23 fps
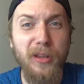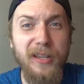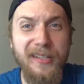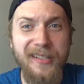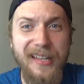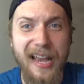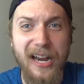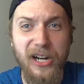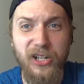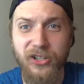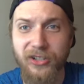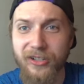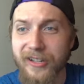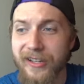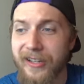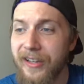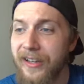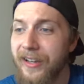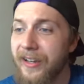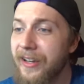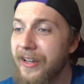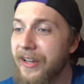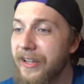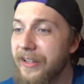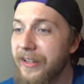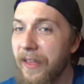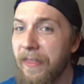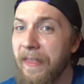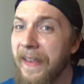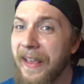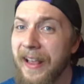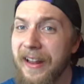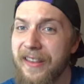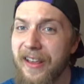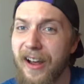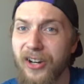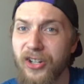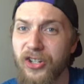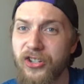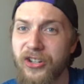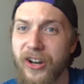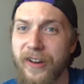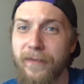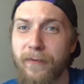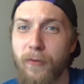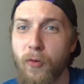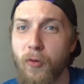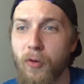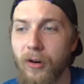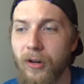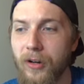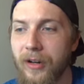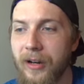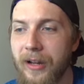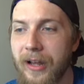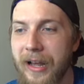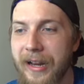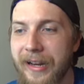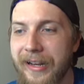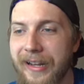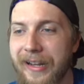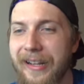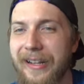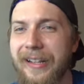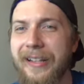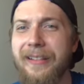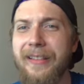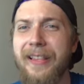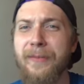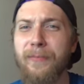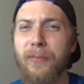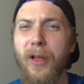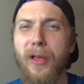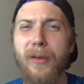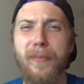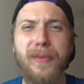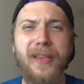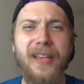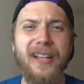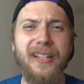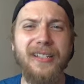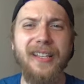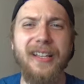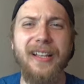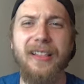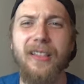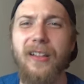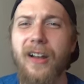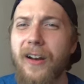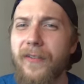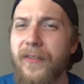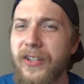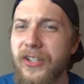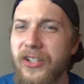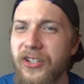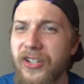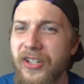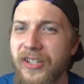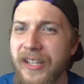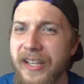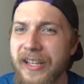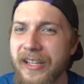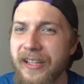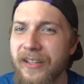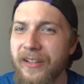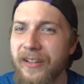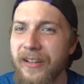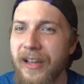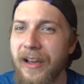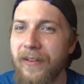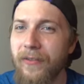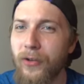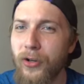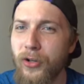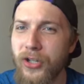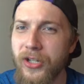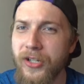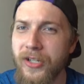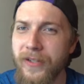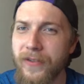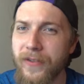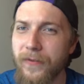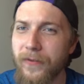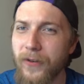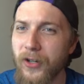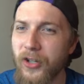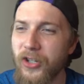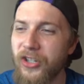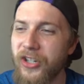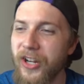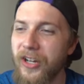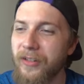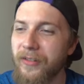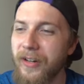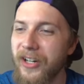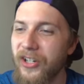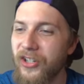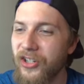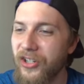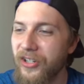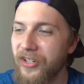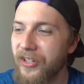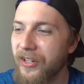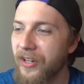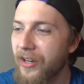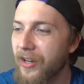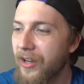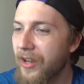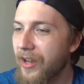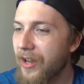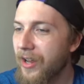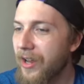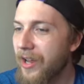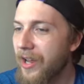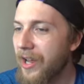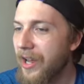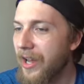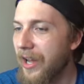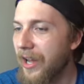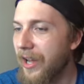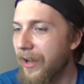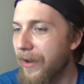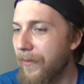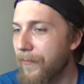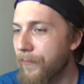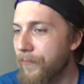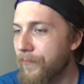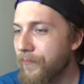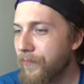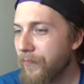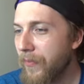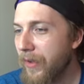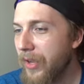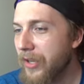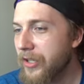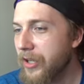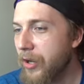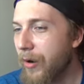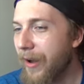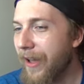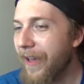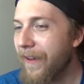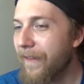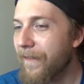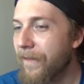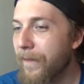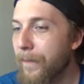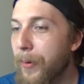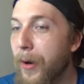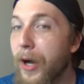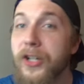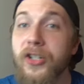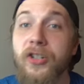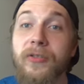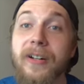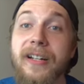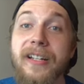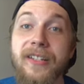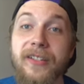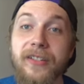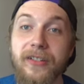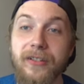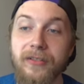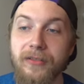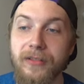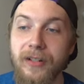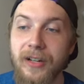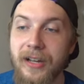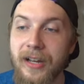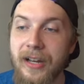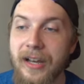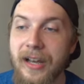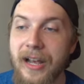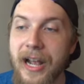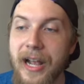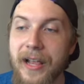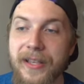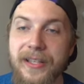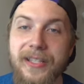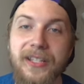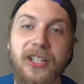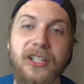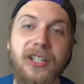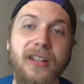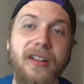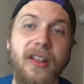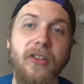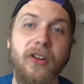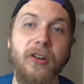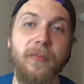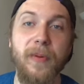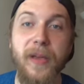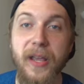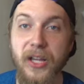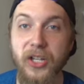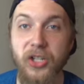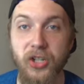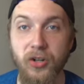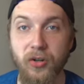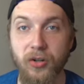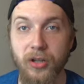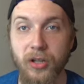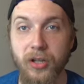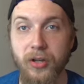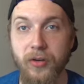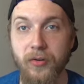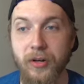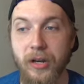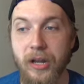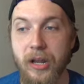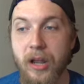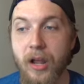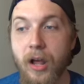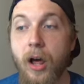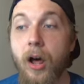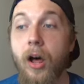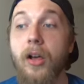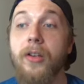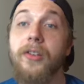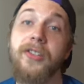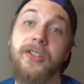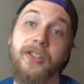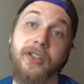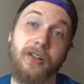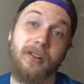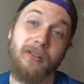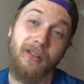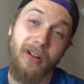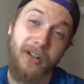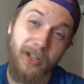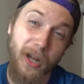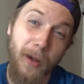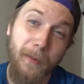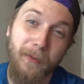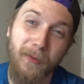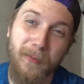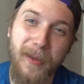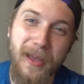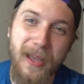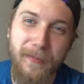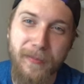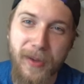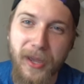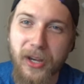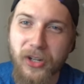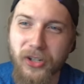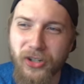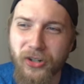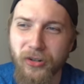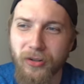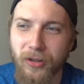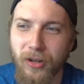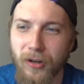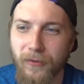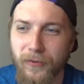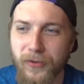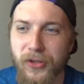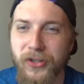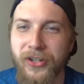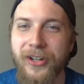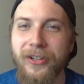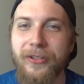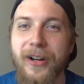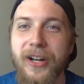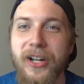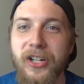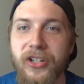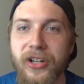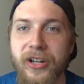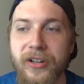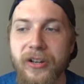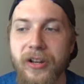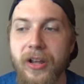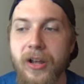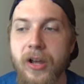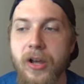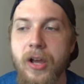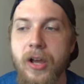list actually. Nothing can touch Gen 4. I mean, it's probably because like a lot of it's just like evolutions of the first generation. So I have Pachirisu, and it's just another Pikachu clone. Also, on top of it being a Pikachu clone for the generation,